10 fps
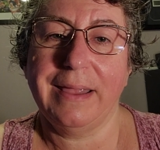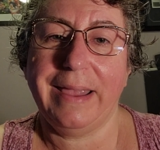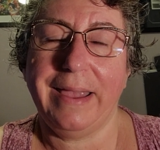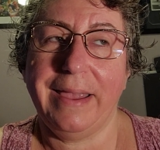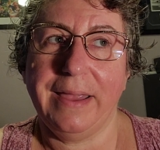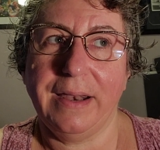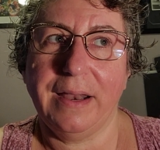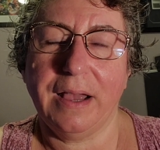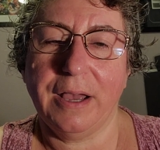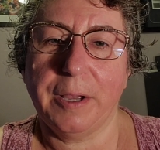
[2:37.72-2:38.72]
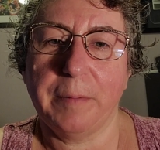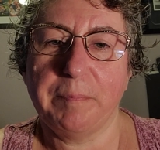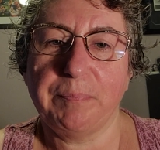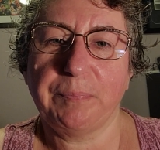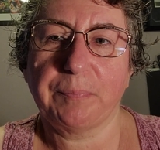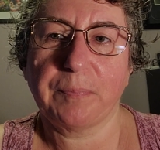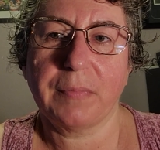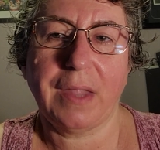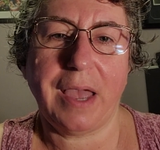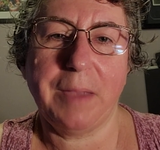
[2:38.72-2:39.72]
and
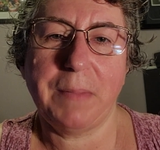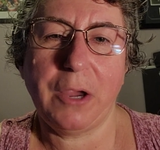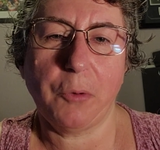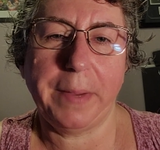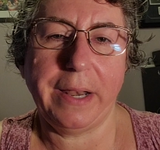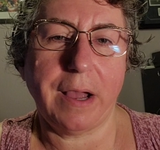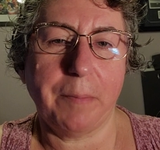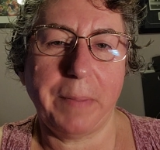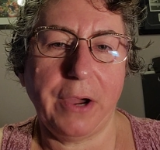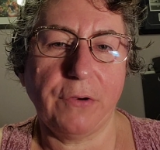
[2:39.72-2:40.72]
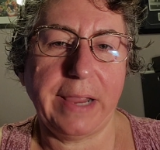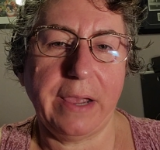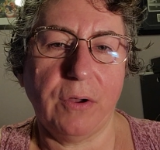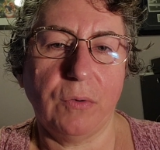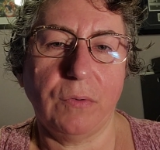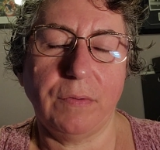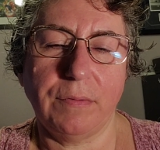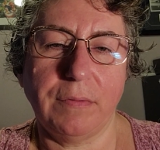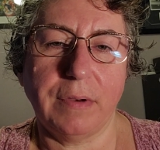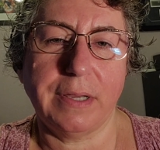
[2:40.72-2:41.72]
I may or may not pare down
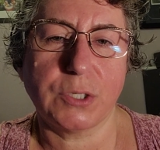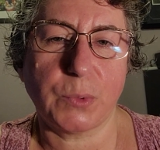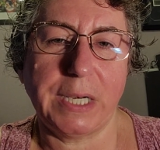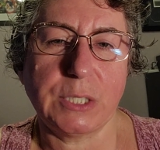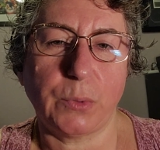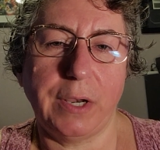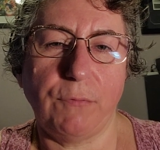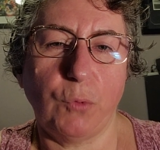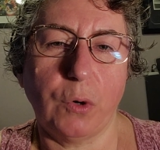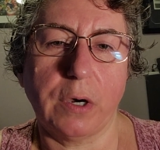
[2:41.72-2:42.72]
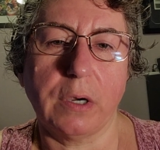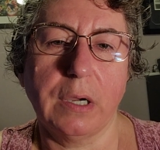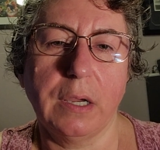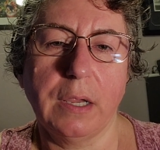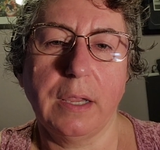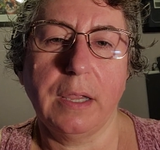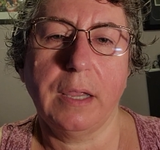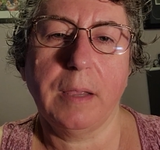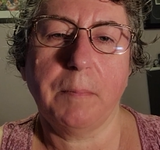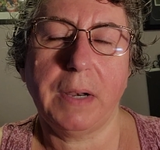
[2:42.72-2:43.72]
in 2024,
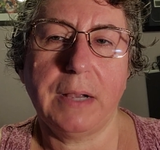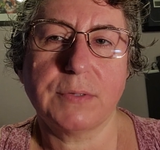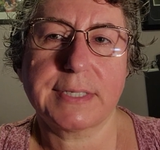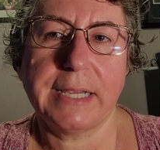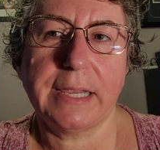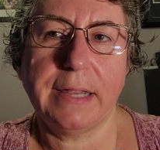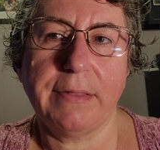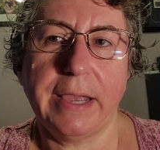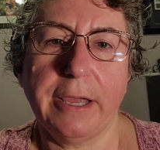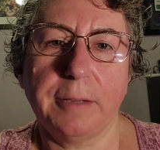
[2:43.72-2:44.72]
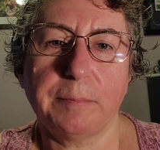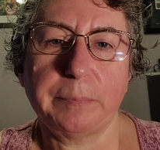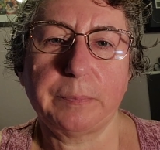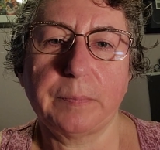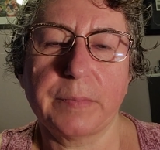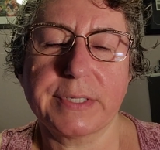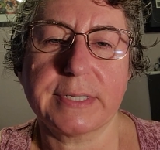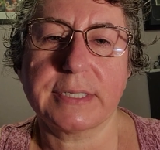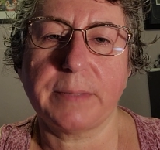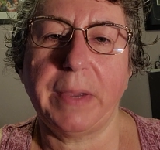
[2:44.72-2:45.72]
but I was thinking that the
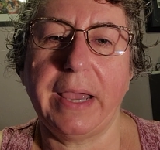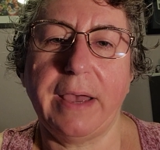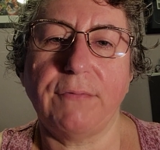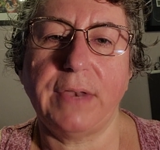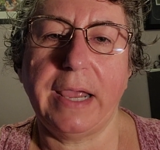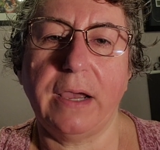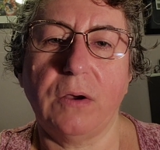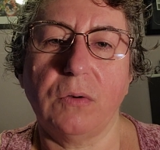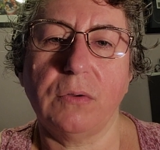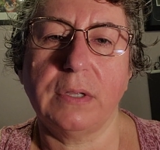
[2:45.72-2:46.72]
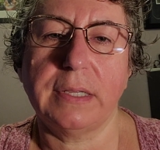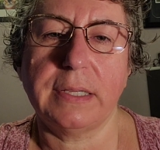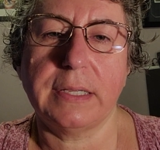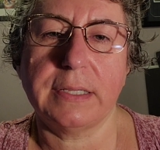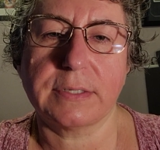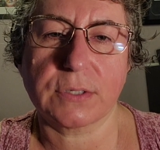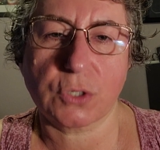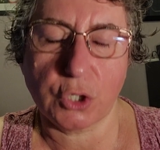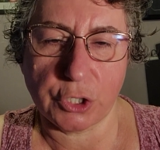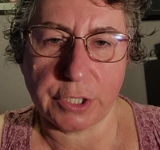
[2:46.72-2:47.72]
system I have now is
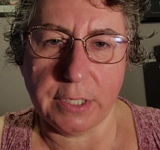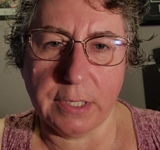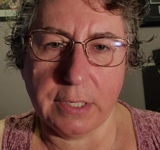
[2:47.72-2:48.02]
good.